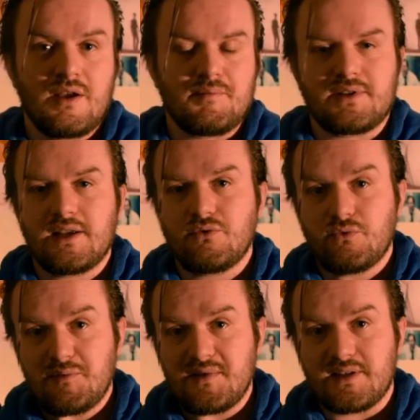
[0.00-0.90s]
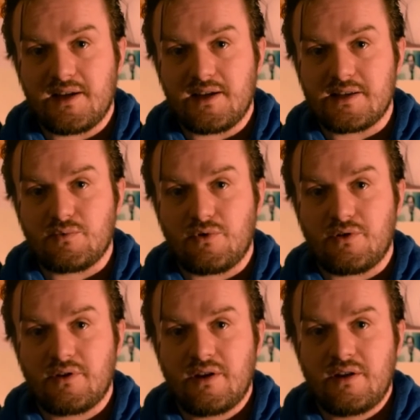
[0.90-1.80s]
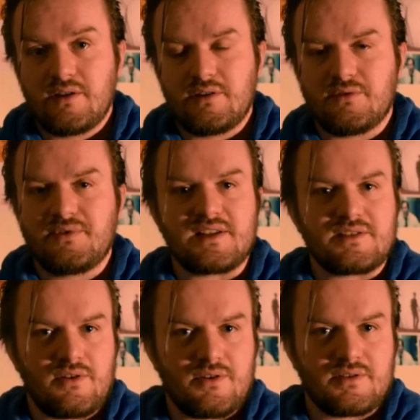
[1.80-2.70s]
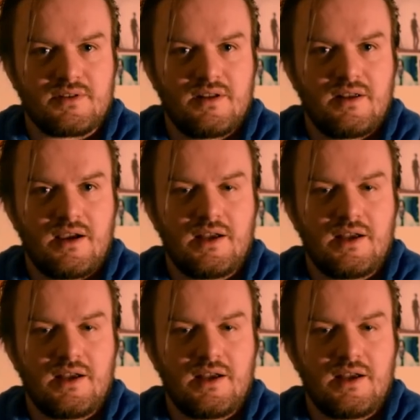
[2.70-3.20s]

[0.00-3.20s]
But then there will be days where you'll feel exhausted.